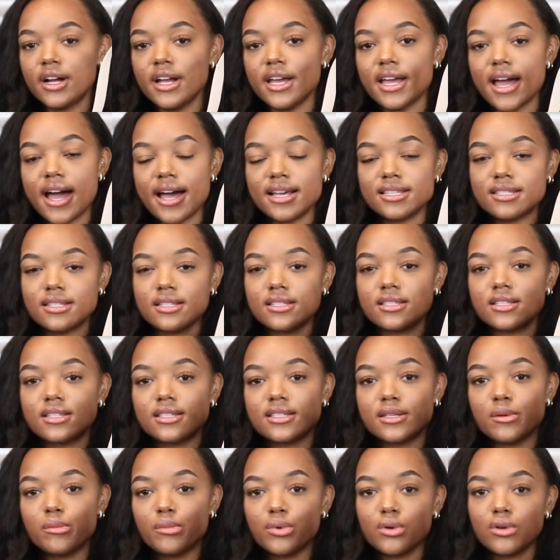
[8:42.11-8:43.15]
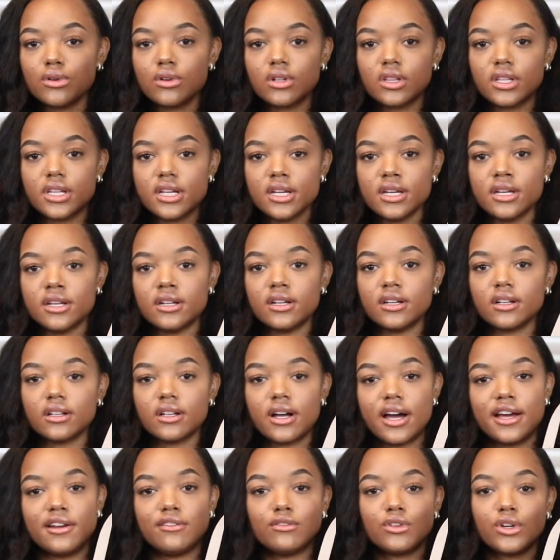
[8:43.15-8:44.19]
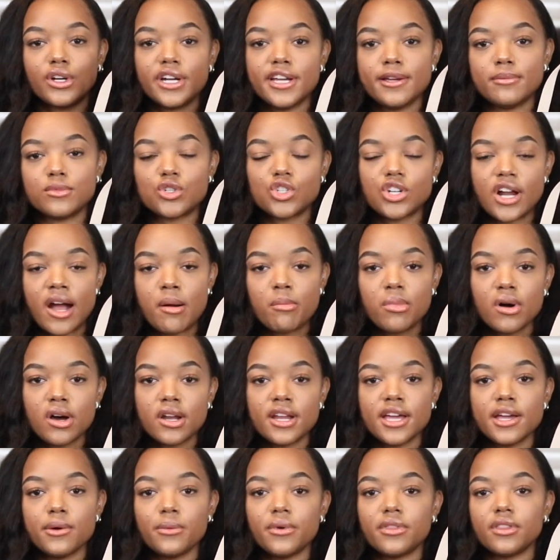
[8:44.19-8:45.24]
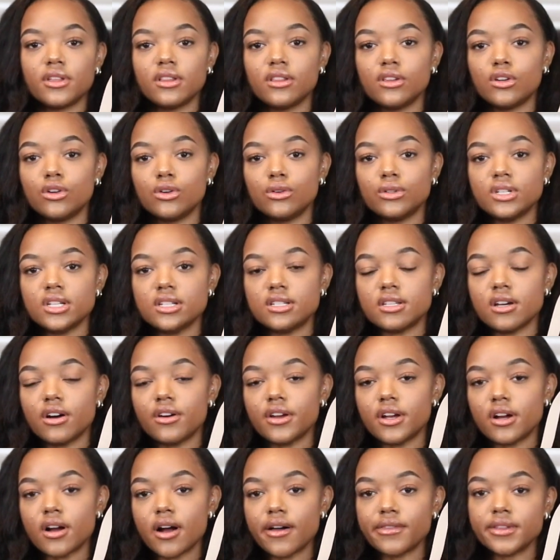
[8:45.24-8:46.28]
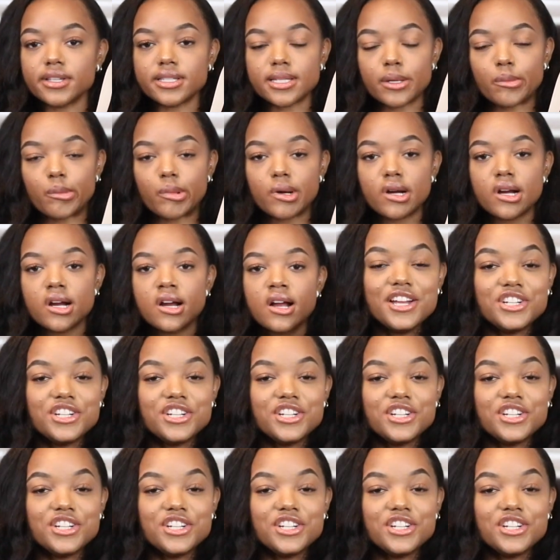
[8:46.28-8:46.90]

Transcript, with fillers: It has this simple, clean kind of cream strap on it with a little detail here on the zipper.